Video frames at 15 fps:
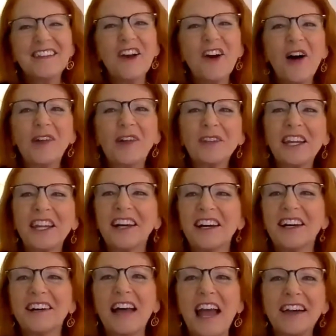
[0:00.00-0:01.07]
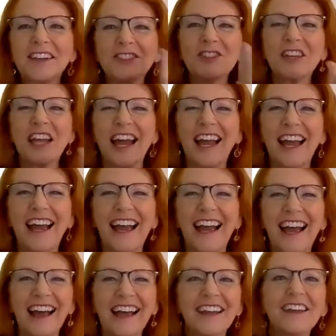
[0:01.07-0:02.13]
So I'm going to ask you.
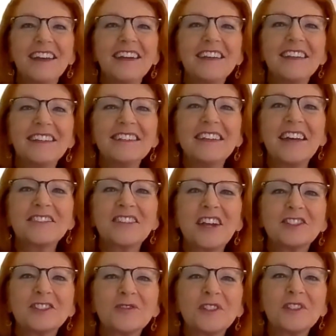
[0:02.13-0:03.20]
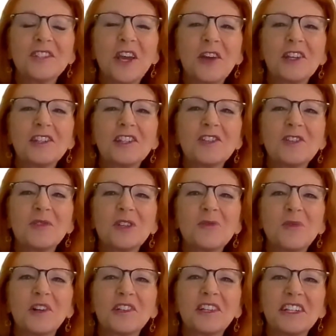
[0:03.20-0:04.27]
Yes, Dr. Tony, did you
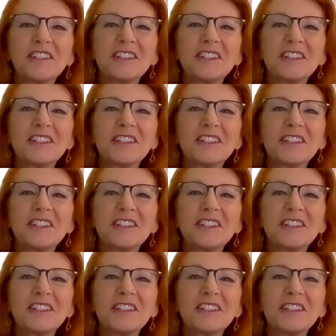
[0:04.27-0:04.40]
want to